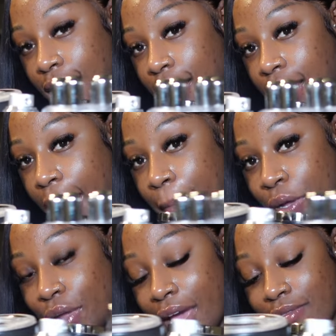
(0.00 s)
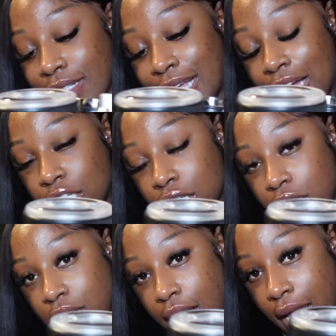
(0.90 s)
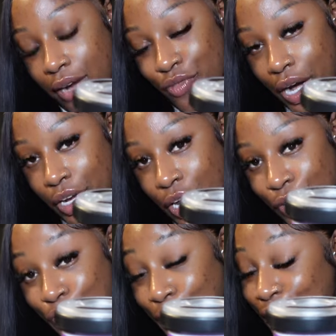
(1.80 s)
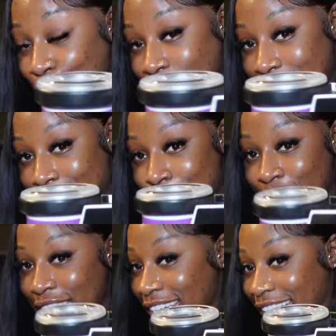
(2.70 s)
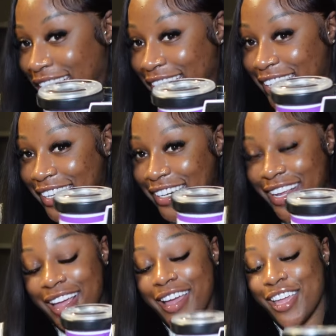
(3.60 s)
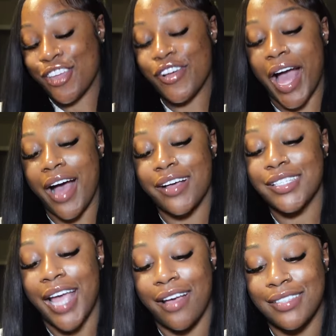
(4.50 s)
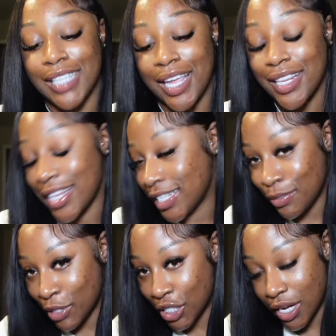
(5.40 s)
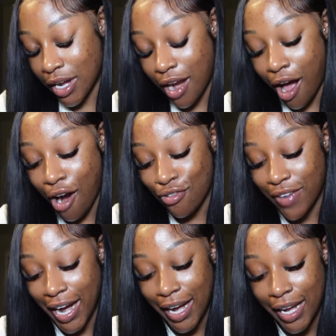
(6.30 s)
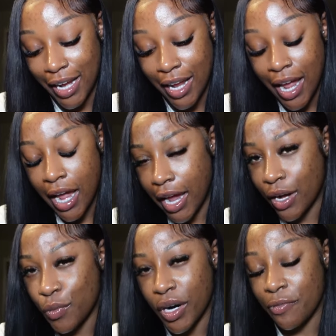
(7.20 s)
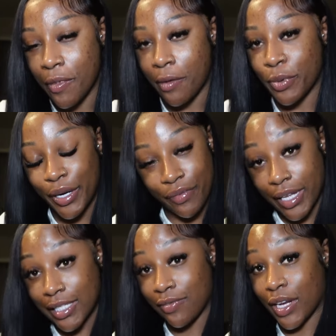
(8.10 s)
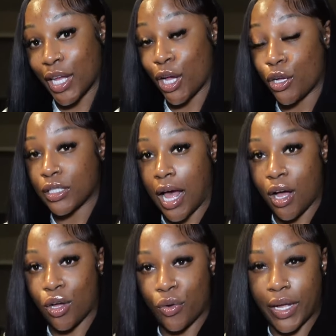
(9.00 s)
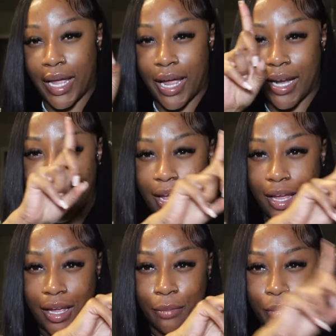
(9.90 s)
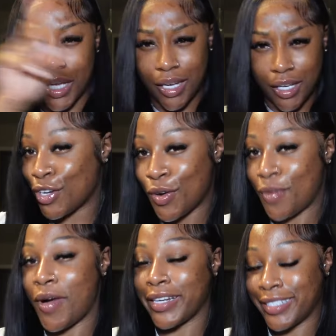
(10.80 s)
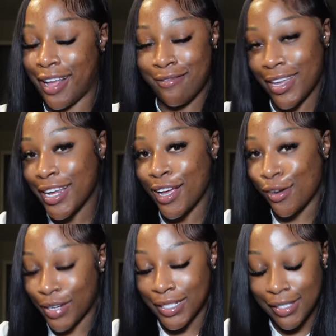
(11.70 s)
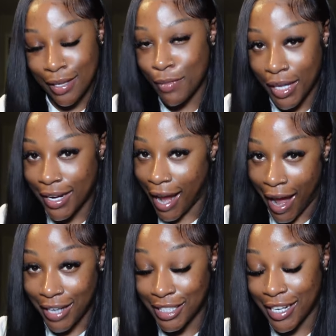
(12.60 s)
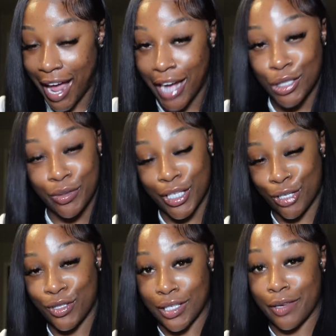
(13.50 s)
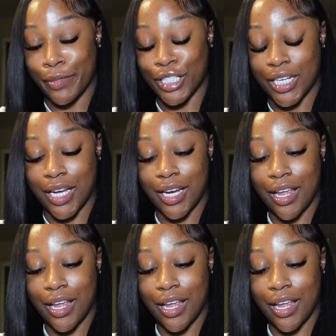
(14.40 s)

lipo cavitation and radio frequency machine. You guys have seen this machine already in one of my previous videos. I'll go ahead and pin it. Go and watch that video and see me in action actually using the machine,